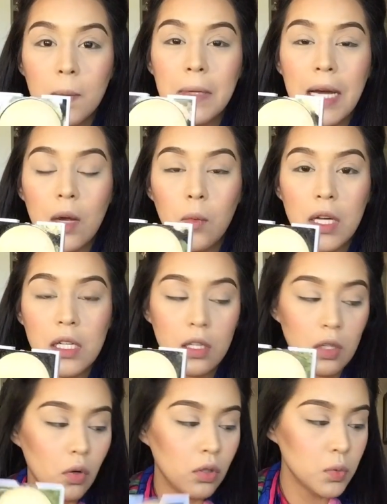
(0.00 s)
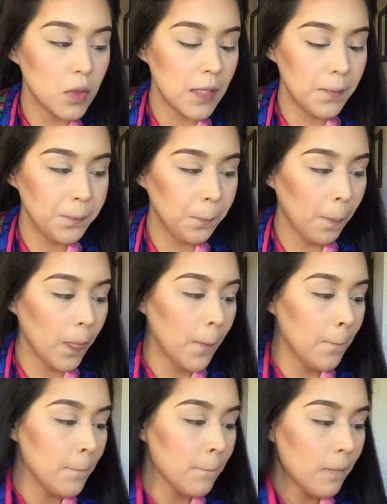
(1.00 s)
but I wanted the gold one.
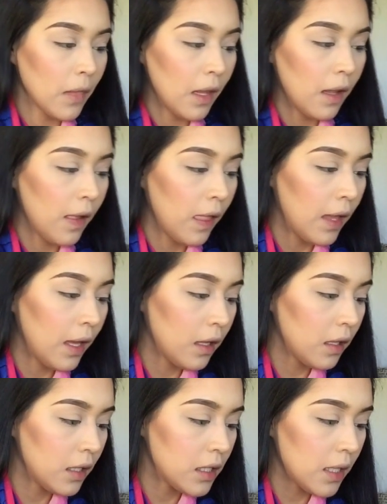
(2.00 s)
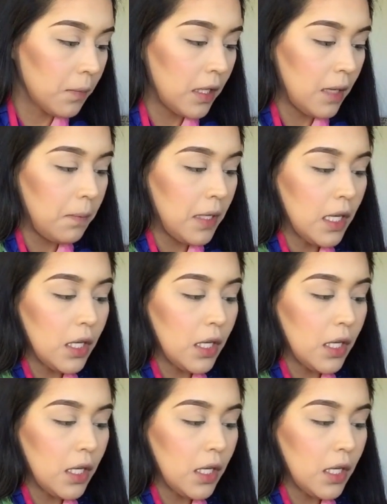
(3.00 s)
And I'm going to be